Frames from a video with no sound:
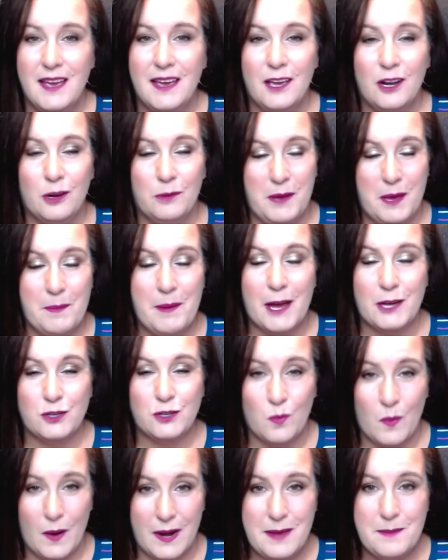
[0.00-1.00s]
It'll be about
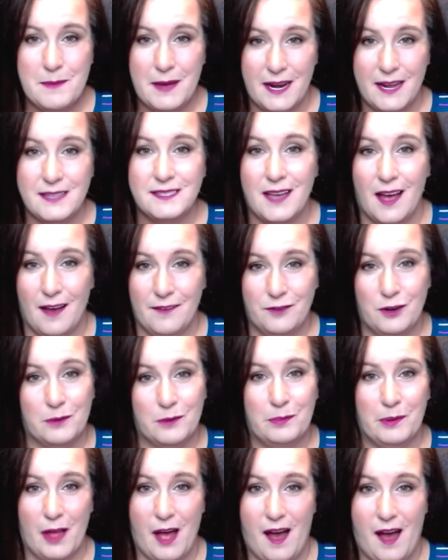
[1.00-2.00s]
20 minutes of your
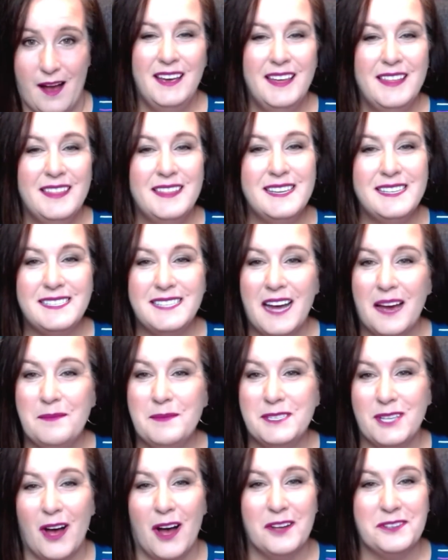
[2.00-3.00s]
block. This time
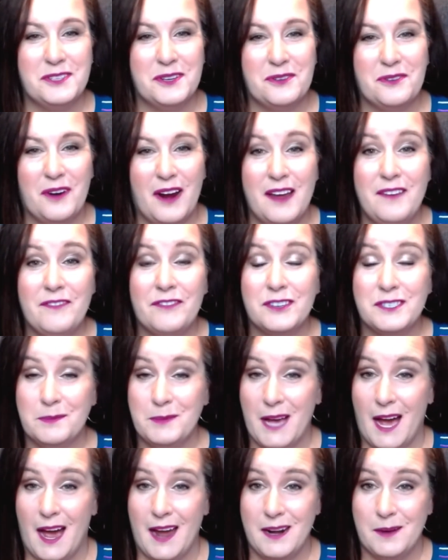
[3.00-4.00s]
is also great for
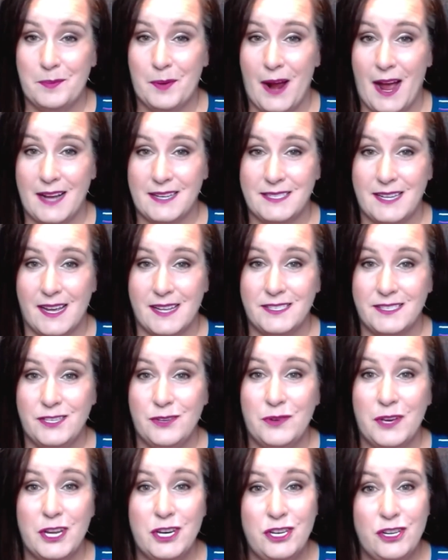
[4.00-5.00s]
some guided practice.
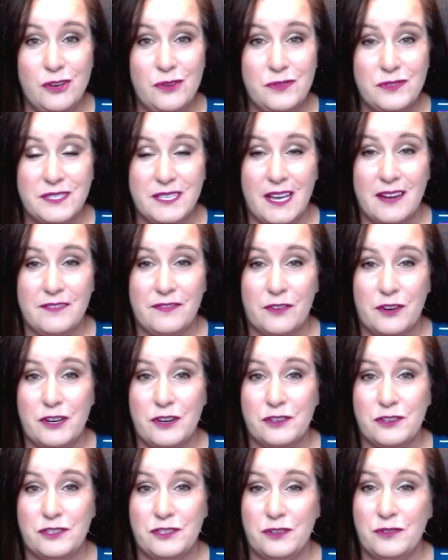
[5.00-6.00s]
You can use it for
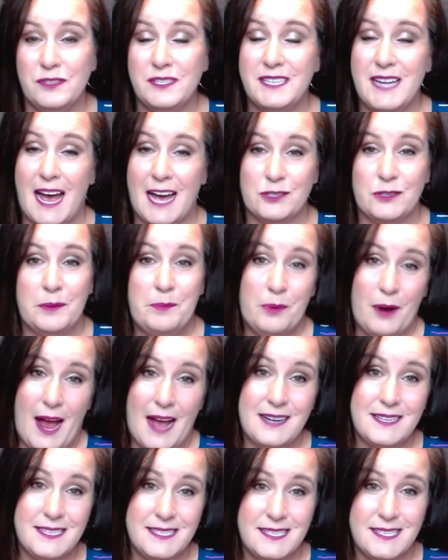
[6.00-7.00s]
your students to actually
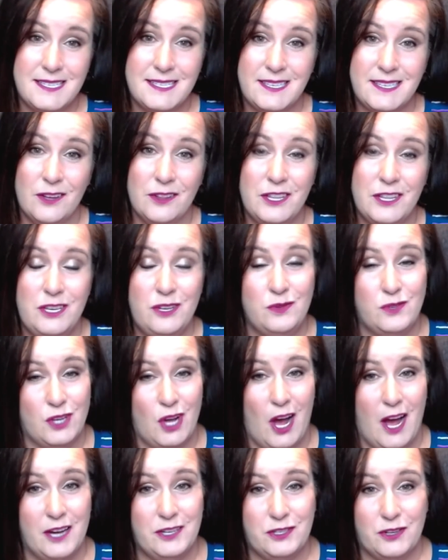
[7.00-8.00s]
practice the skill that you
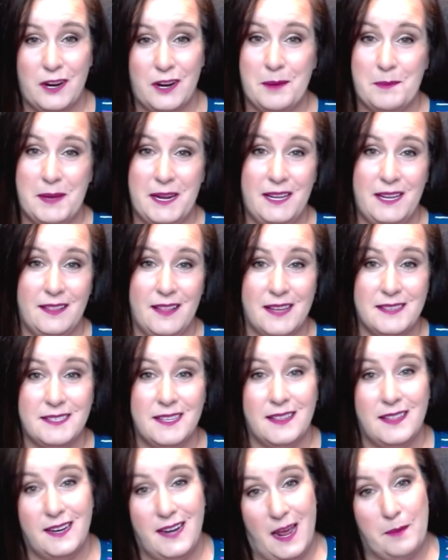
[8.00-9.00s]
taught during a mini
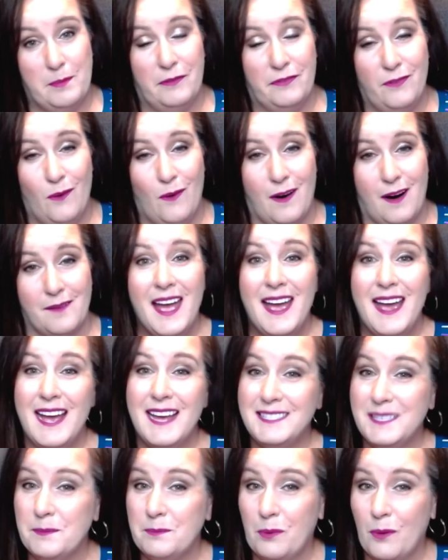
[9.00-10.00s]
lesson the day before.
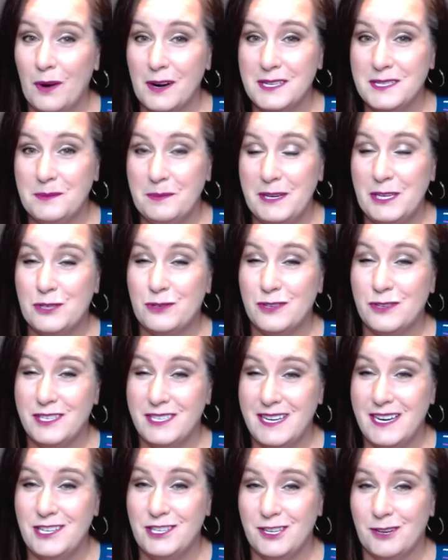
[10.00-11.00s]
It's important to be
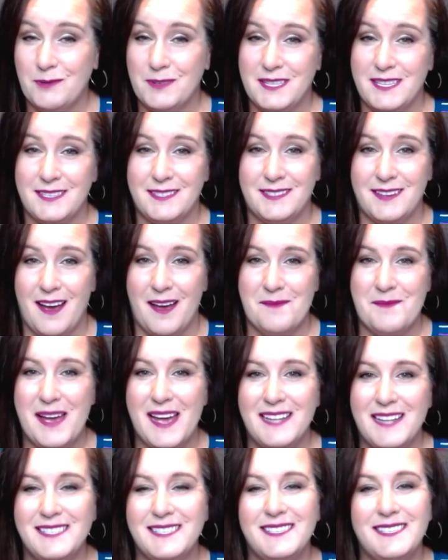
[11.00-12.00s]
strategic with this time
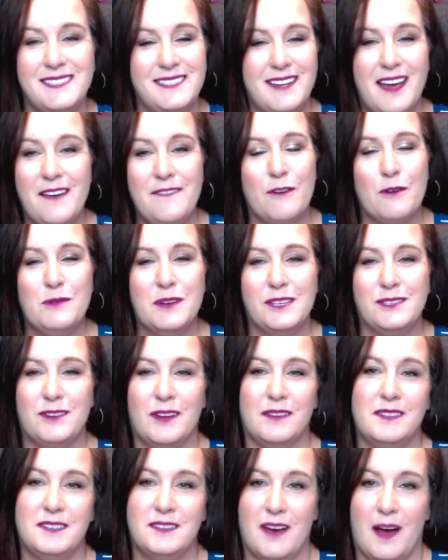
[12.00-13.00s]
and stay focused
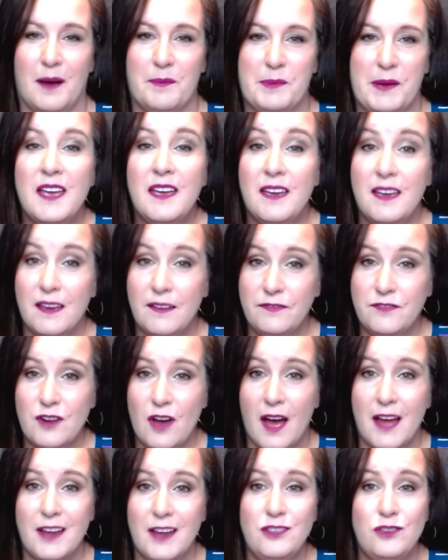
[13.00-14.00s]
on the topic. If
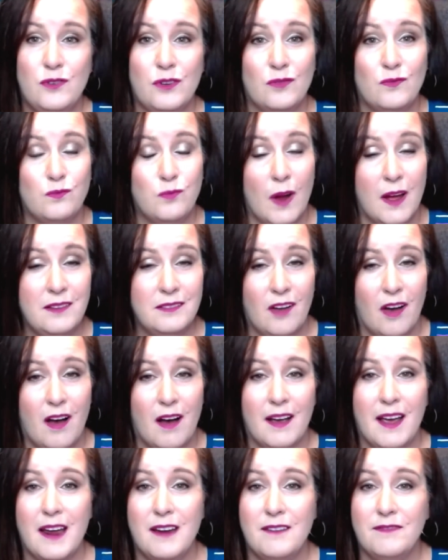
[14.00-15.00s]
not, you could run
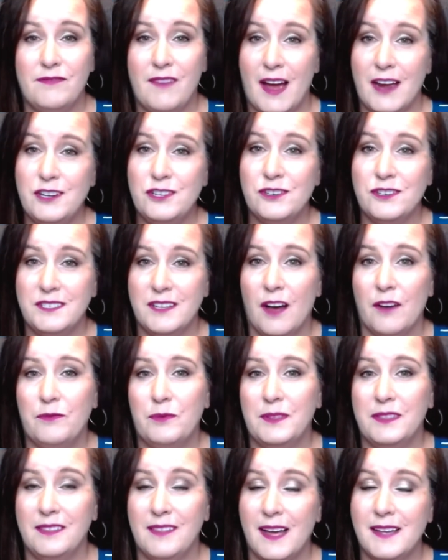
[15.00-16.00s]
long and find yourself
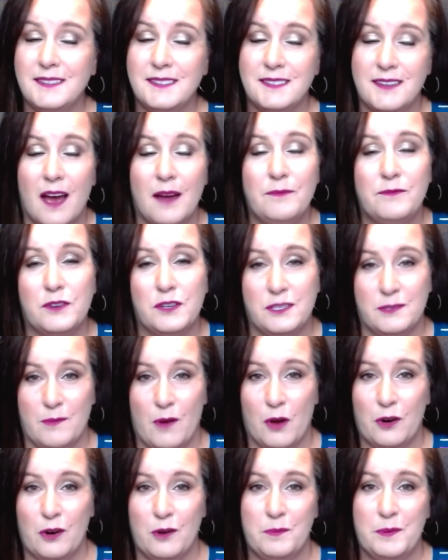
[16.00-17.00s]
with less time for
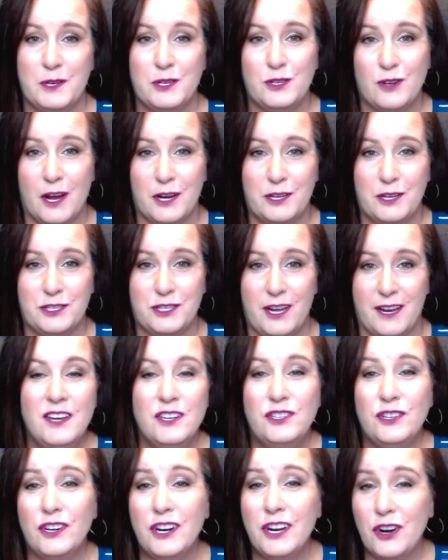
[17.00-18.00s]
small group instruction.
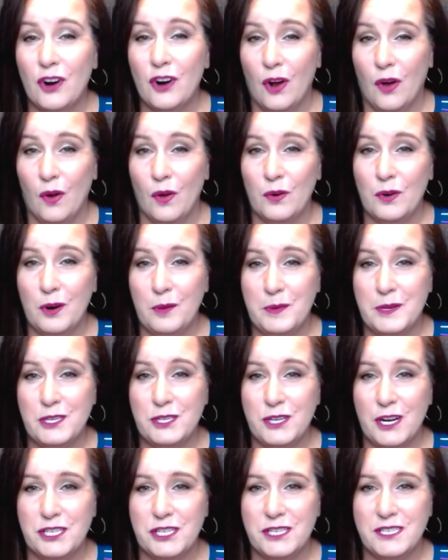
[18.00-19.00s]
During your whole group
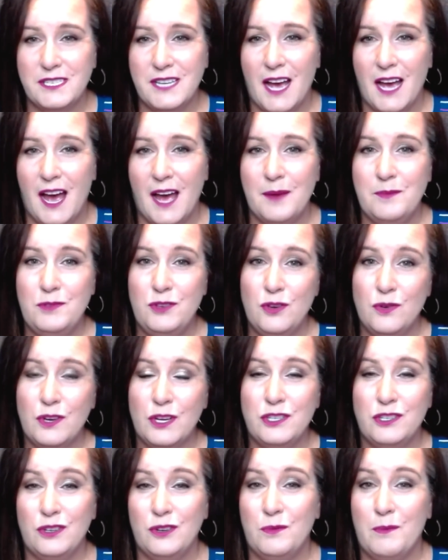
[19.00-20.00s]
instruction time, you
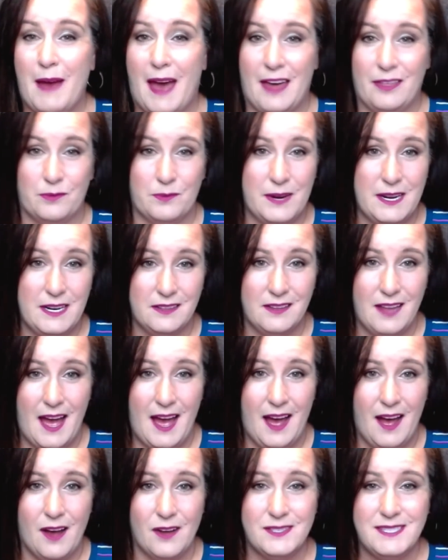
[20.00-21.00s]
could do math read
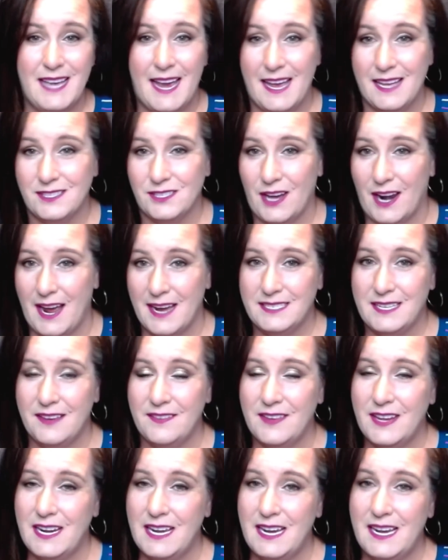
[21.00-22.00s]
alouds, hands on
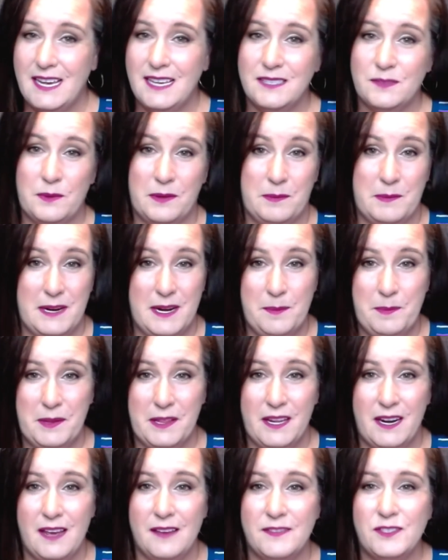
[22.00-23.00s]
activities with
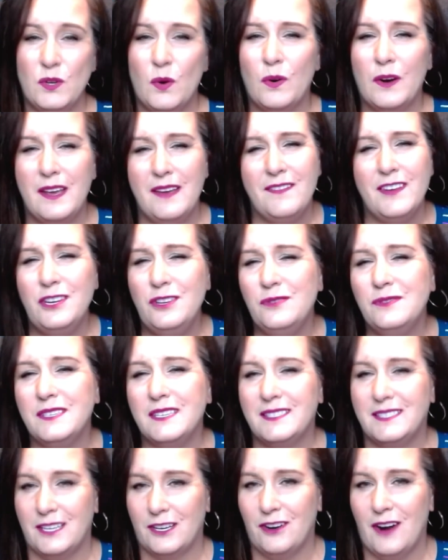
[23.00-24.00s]
manipulatives, or even use
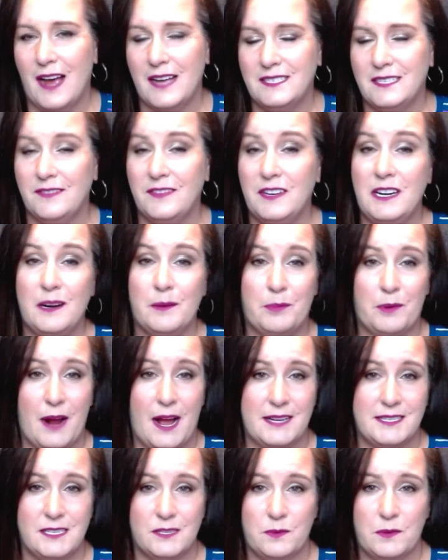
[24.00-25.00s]
a center activity to
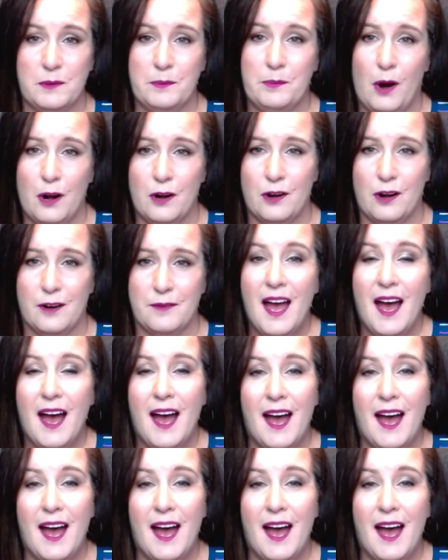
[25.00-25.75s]
practice with a partner.